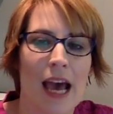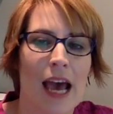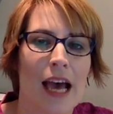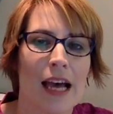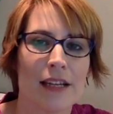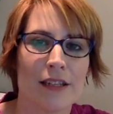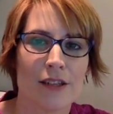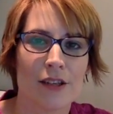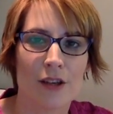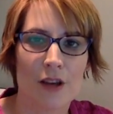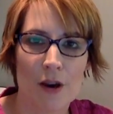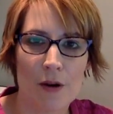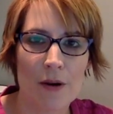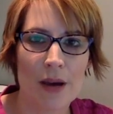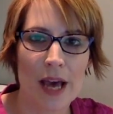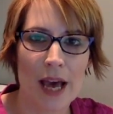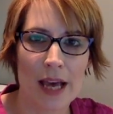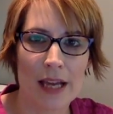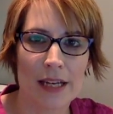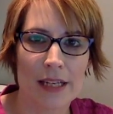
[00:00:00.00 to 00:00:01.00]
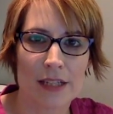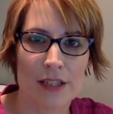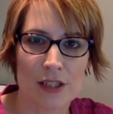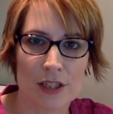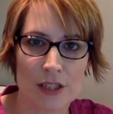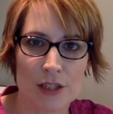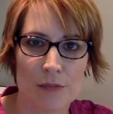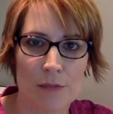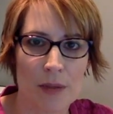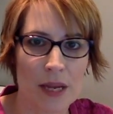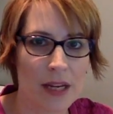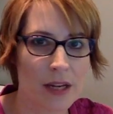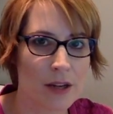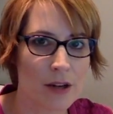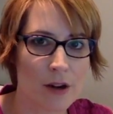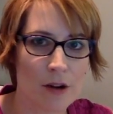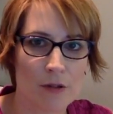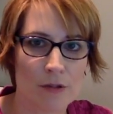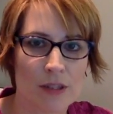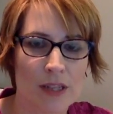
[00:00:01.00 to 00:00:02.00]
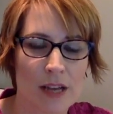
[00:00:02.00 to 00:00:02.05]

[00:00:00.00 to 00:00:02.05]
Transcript: And go ahead and just make notes,